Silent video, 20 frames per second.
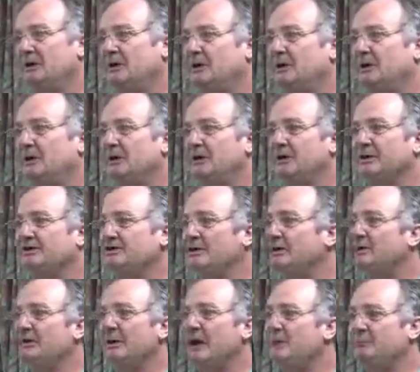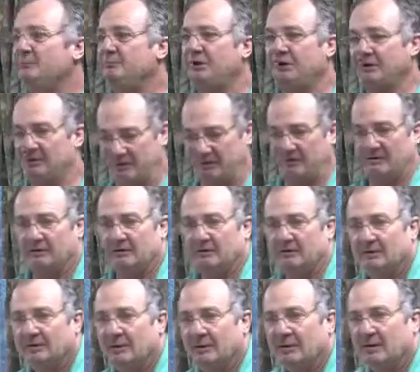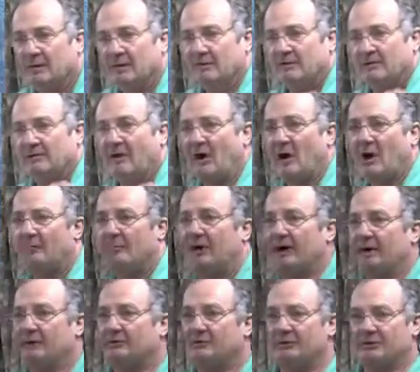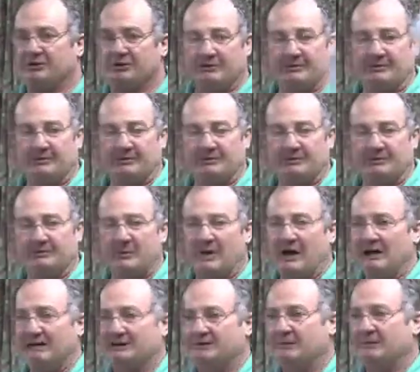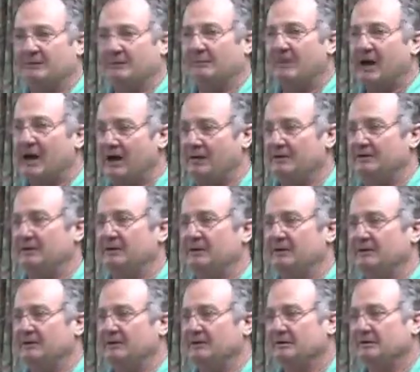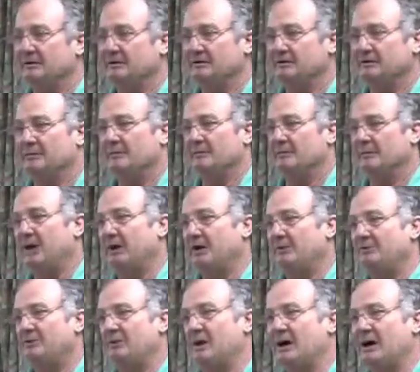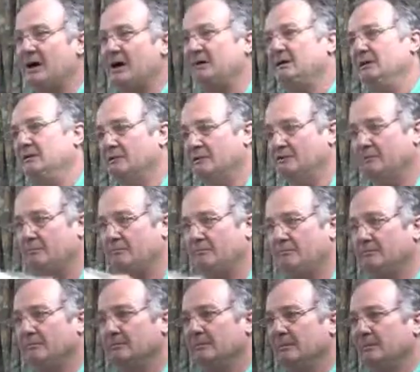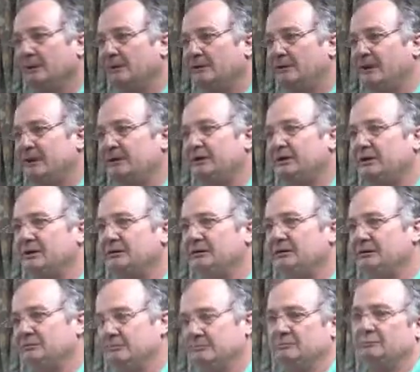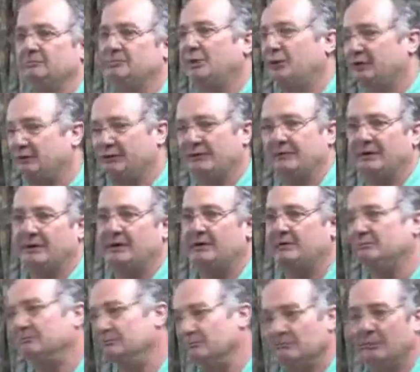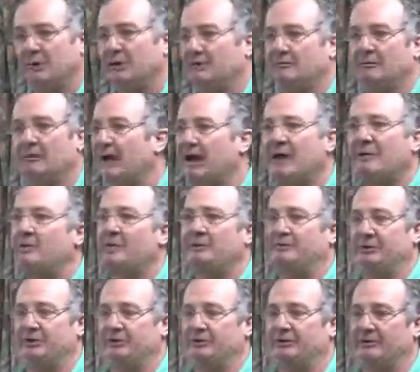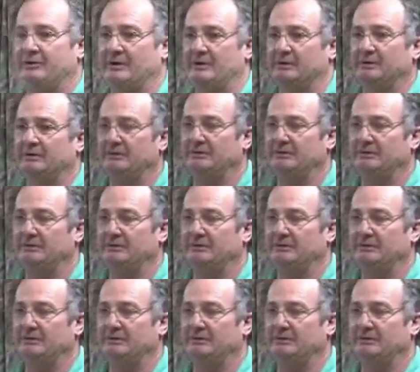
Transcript: Okay, there's a great big fire break which marks the boundary. Mountain Park, Brushy Hill, Pottery Road, 181 Pottery Road.